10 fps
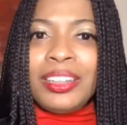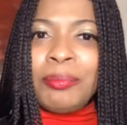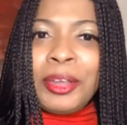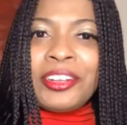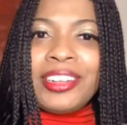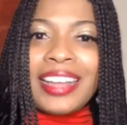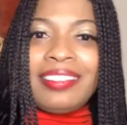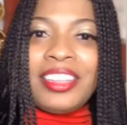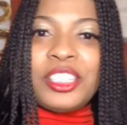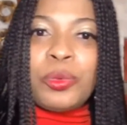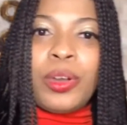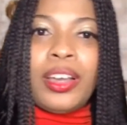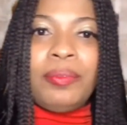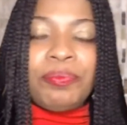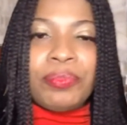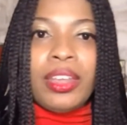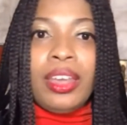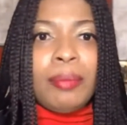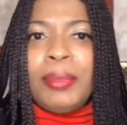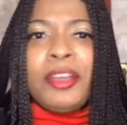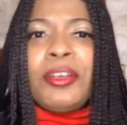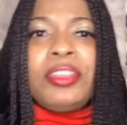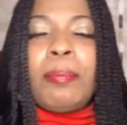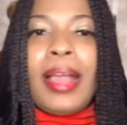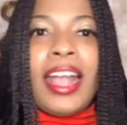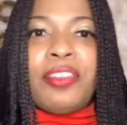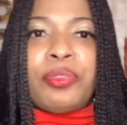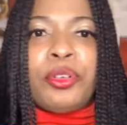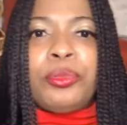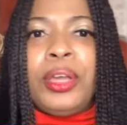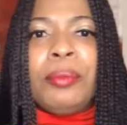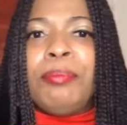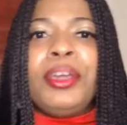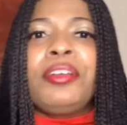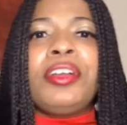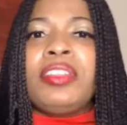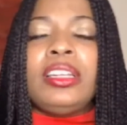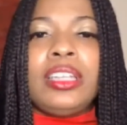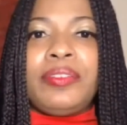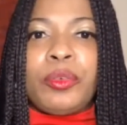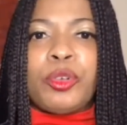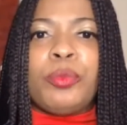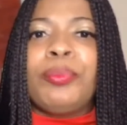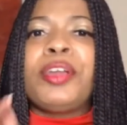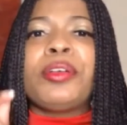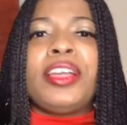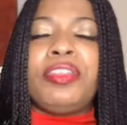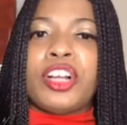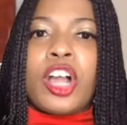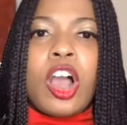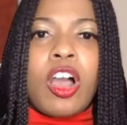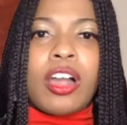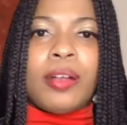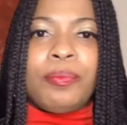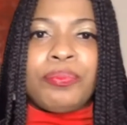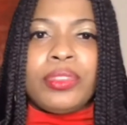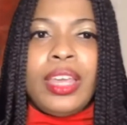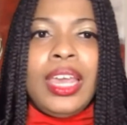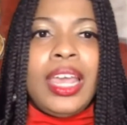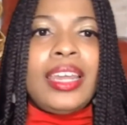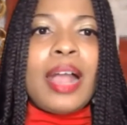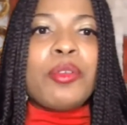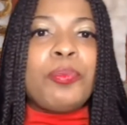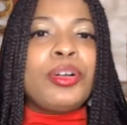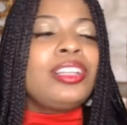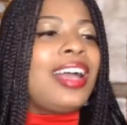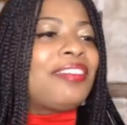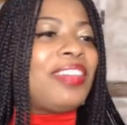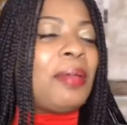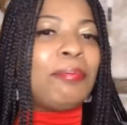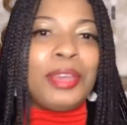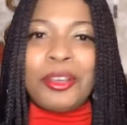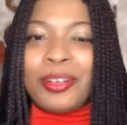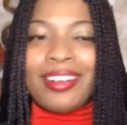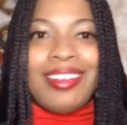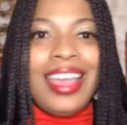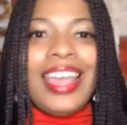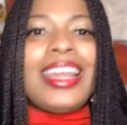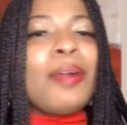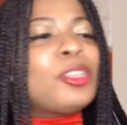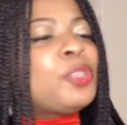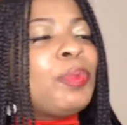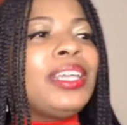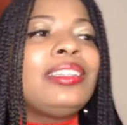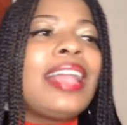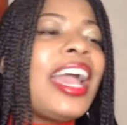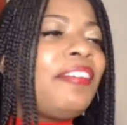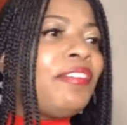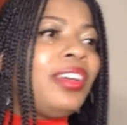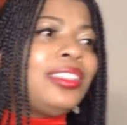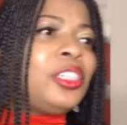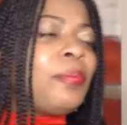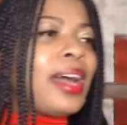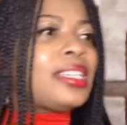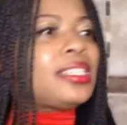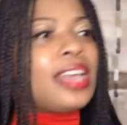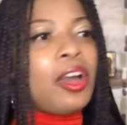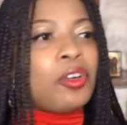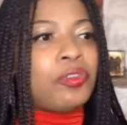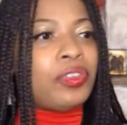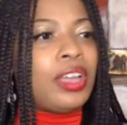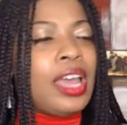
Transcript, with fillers: mirror like this one, mirror in the bathroom, mirror in the living room, mirror in the car. And I will pull out that mirror and I will speak life to myself.